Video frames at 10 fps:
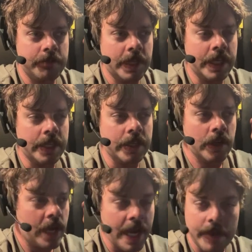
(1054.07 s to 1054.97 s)
And
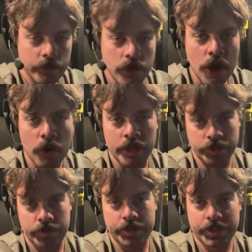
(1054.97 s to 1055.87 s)
I have no
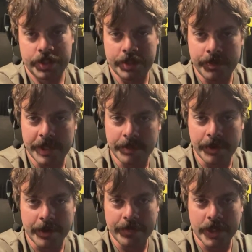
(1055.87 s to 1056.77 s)
interest in
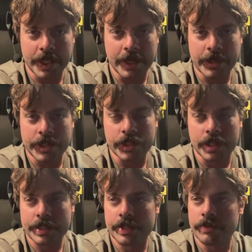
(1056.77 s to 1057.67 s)
being part of a Gary
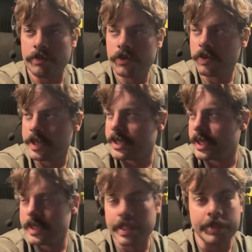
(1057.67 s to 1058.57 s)
Johnson
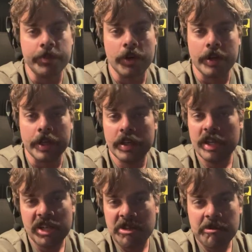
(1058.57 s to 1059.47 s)
2016 party.
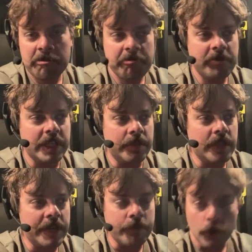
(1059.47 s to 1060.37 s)
Like,
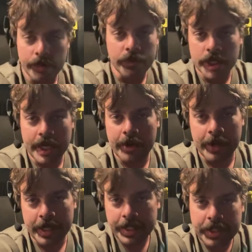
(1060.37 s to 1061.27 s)
I voted for
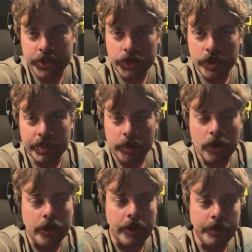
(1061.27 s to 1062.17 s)
Gary and I didn't join the
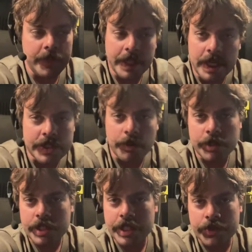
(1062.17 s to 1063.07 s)
party because I
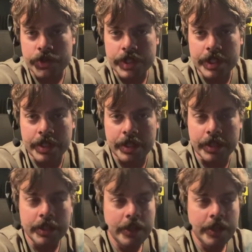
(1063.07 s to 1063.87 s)
wasn't interested in it.